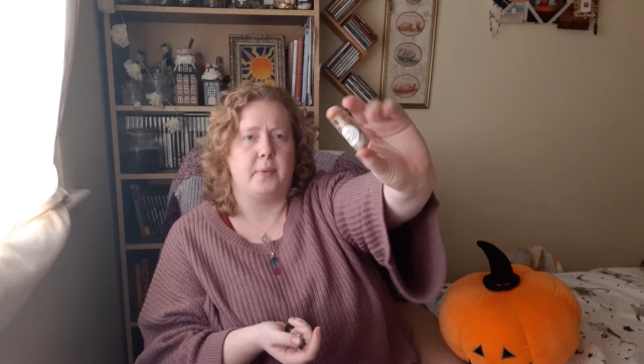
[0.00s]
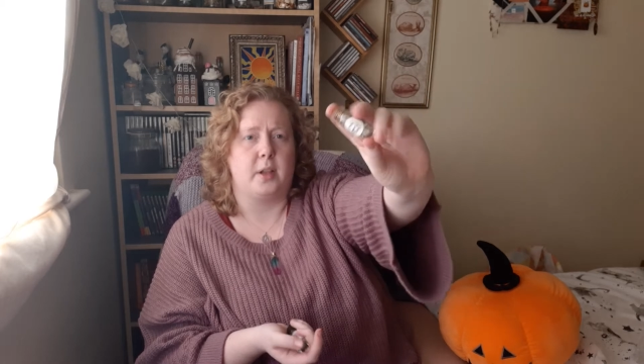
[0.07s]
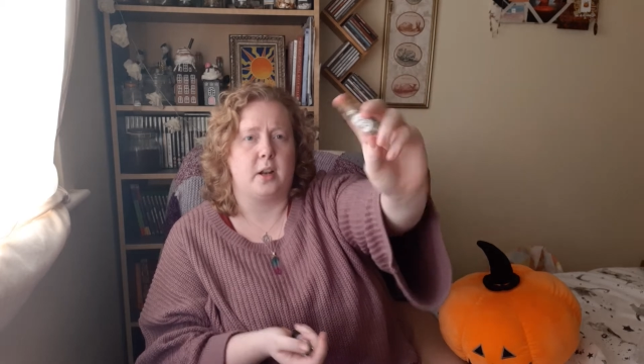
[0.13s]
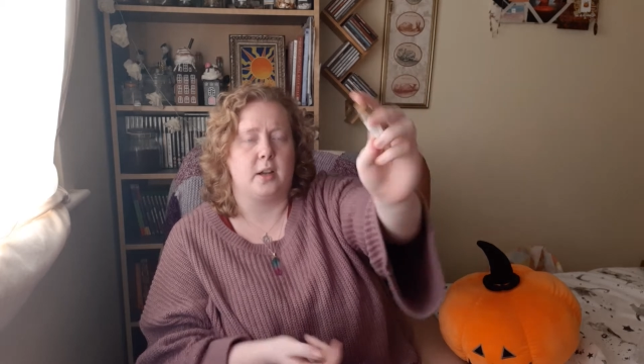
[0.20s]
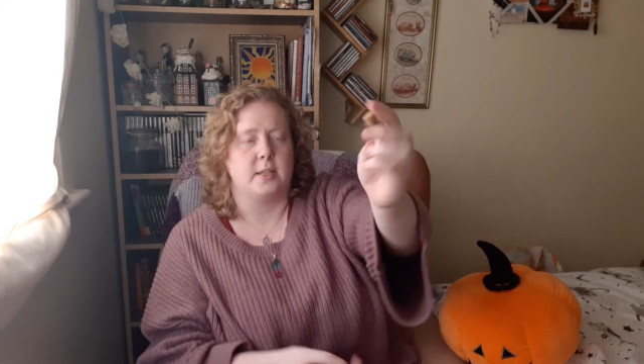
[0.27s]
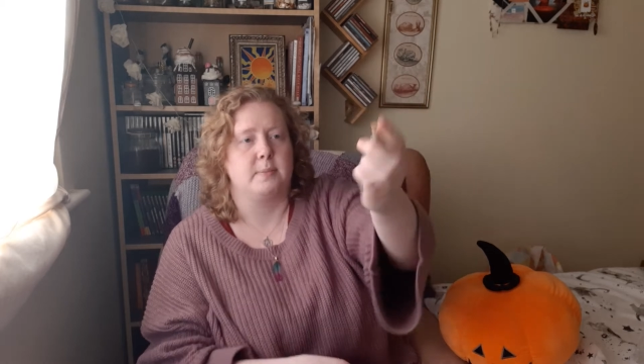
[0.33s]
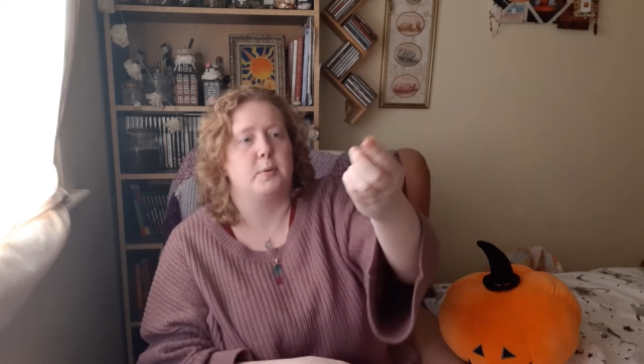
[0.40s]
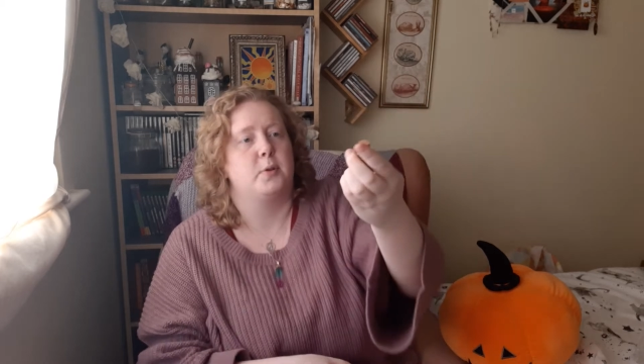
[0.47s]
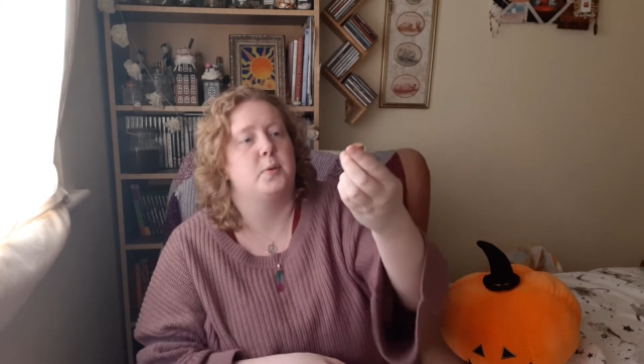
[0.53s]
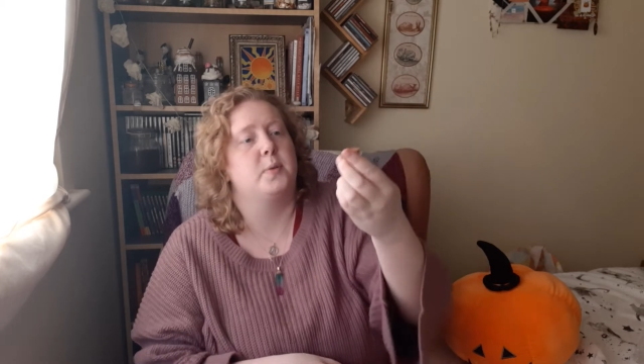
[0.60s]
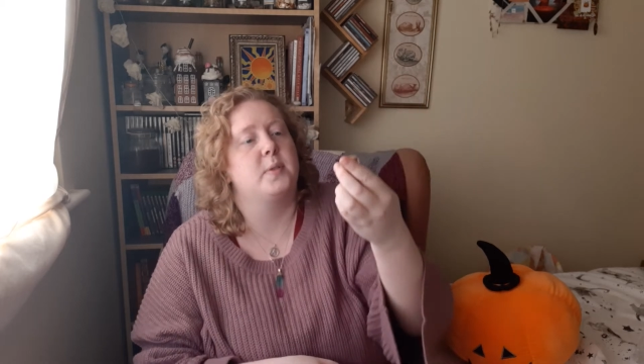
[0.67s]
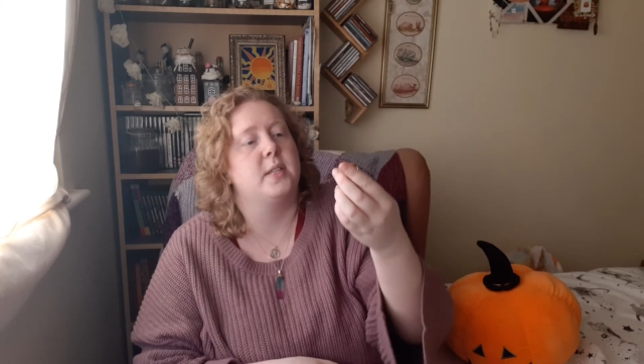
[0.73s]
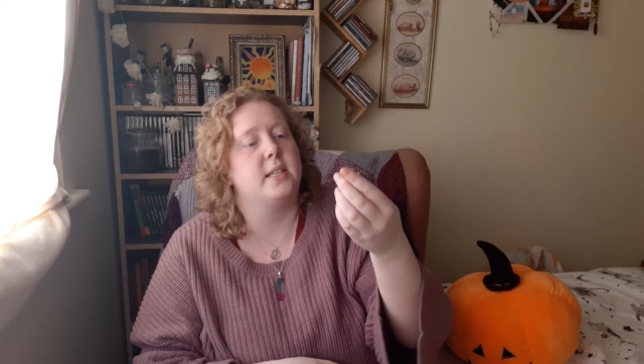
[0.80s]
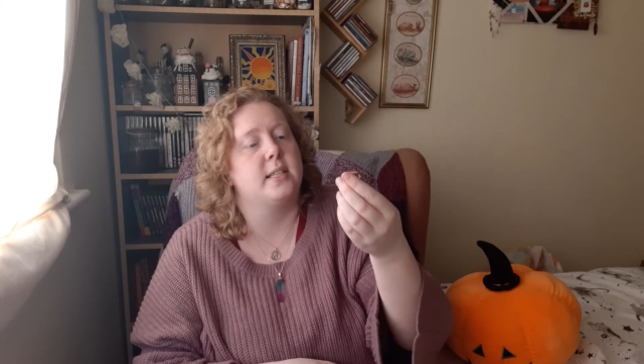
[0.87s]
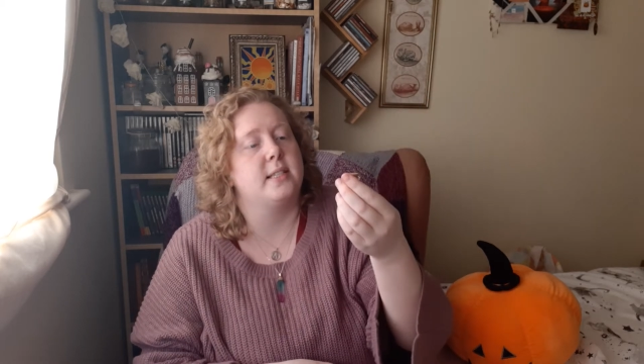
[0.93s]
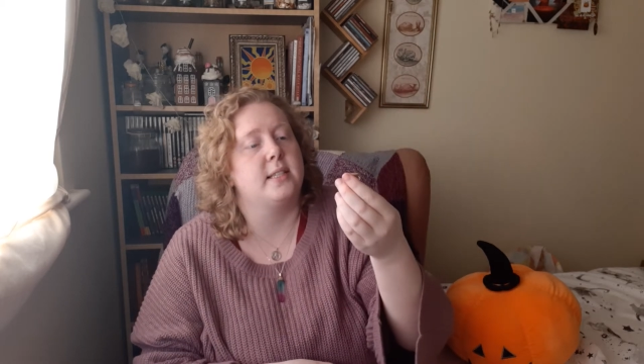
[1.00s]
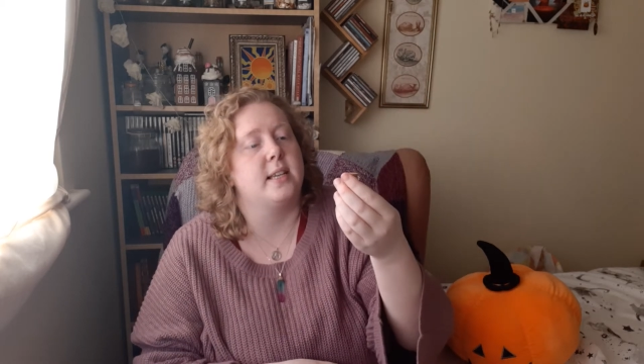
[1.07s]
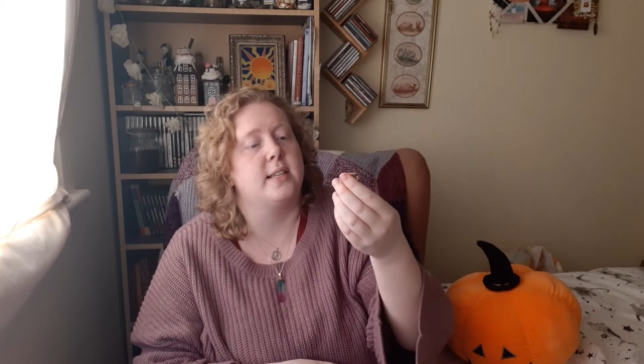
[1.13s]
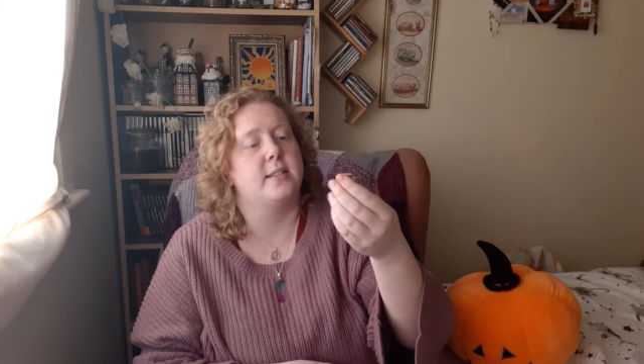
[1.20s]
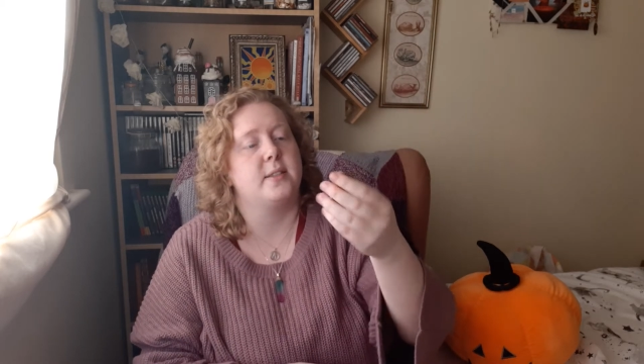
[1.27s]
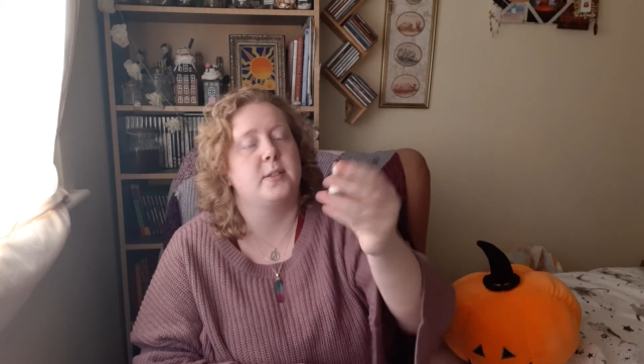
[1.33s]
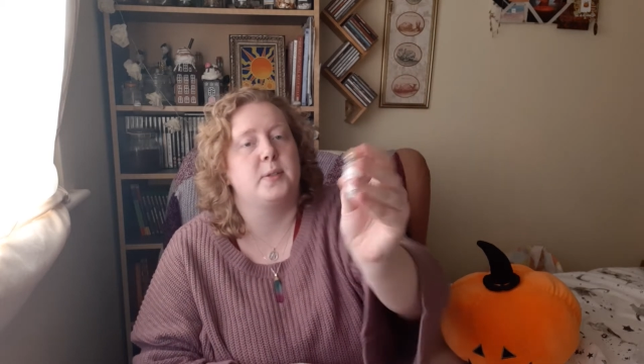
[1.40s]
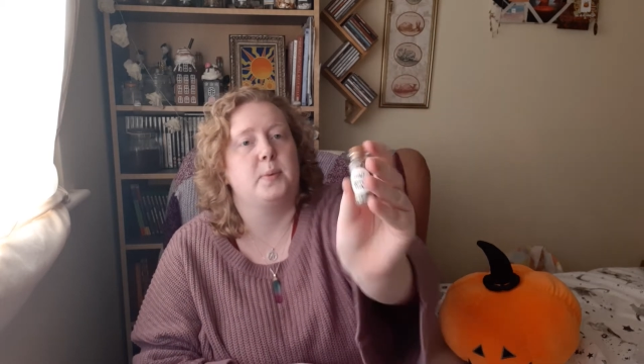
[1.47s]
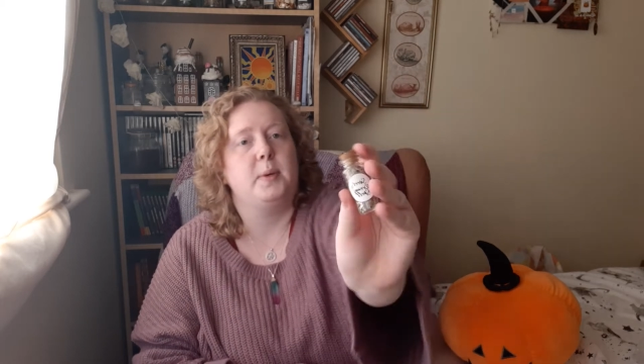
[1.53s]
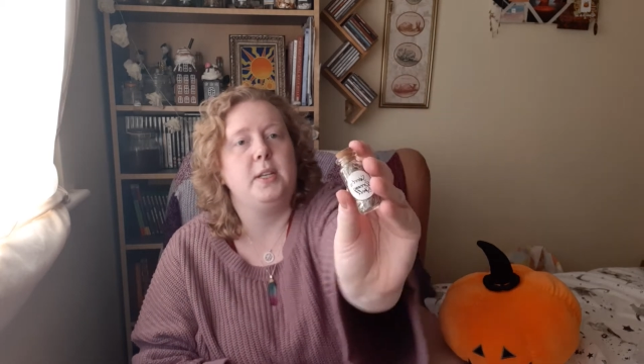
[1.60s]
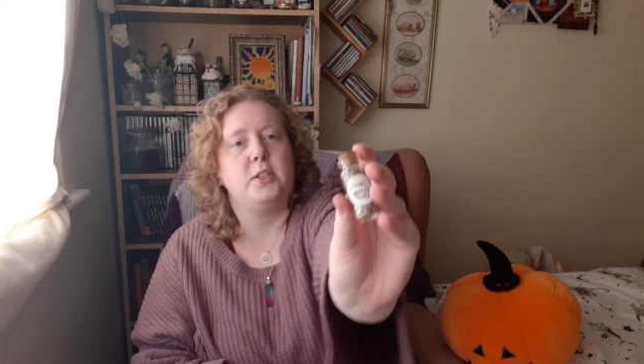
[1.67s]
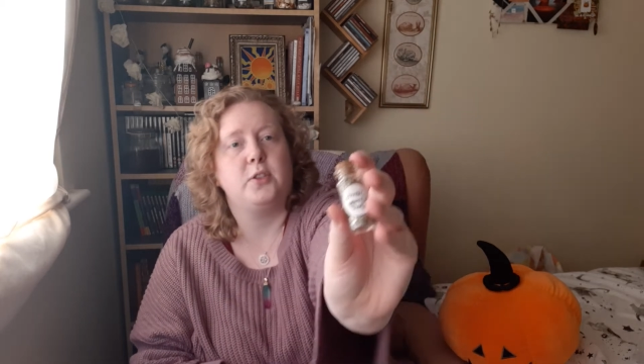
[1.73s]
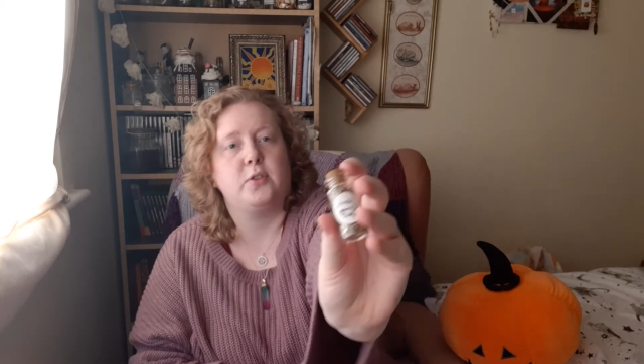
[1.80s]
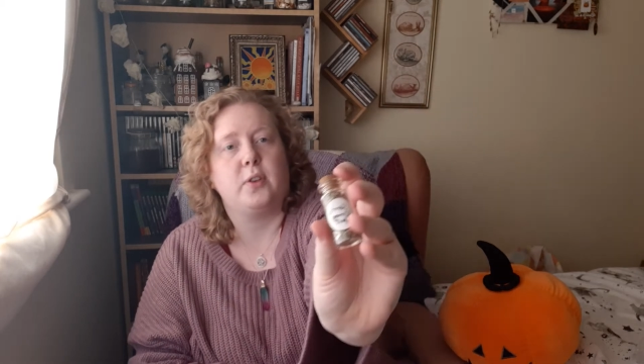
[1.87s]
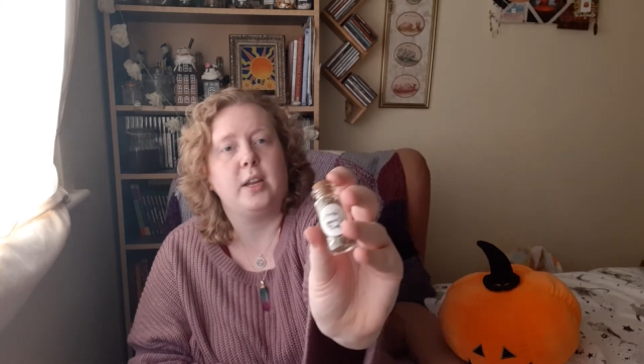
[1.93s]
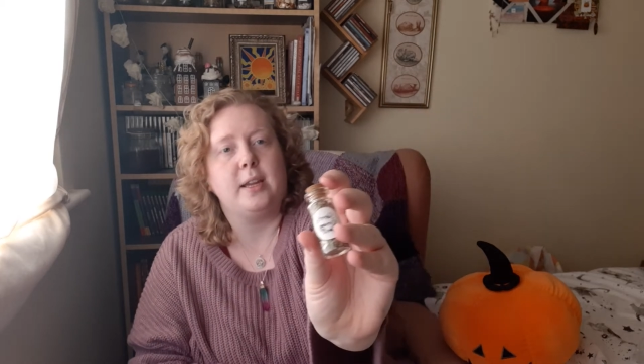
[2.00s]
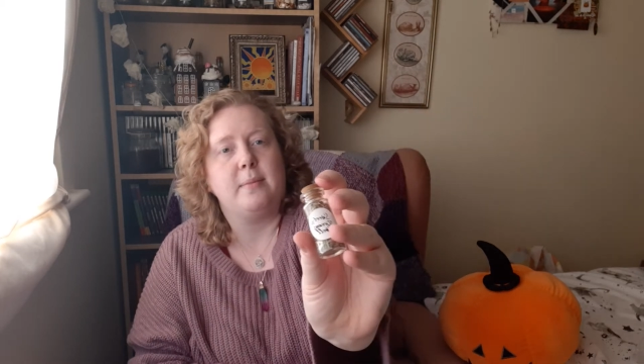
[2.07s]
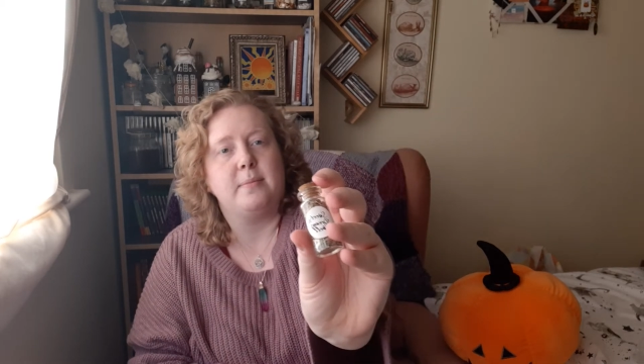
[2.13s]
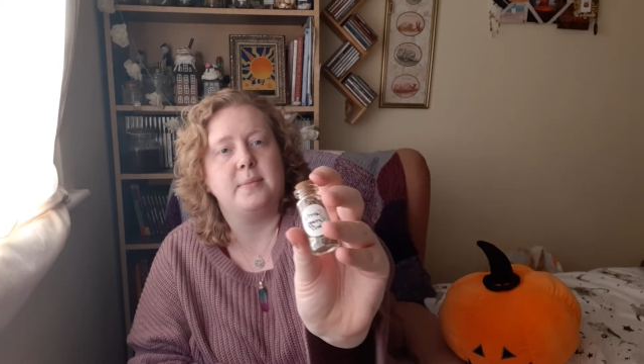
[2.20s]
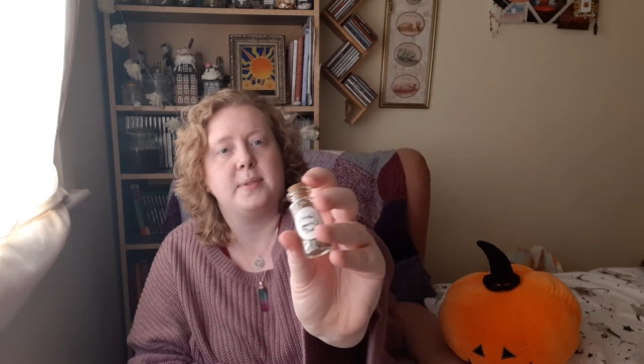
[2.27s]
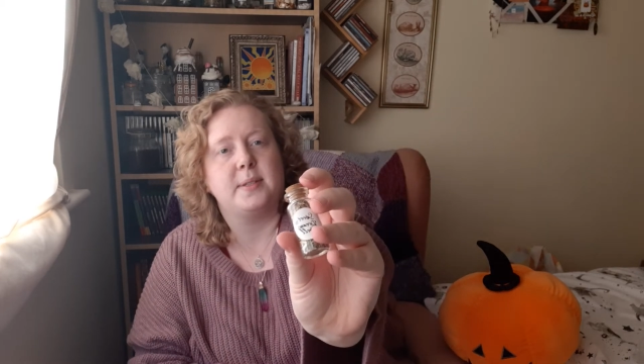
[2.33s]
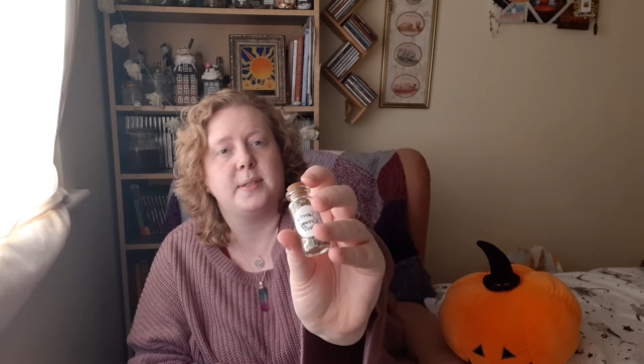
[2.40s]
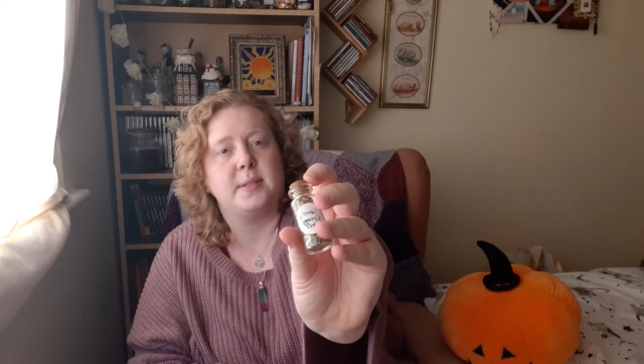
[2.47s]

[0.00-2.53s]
glass bottles, and it says Sweet Dreams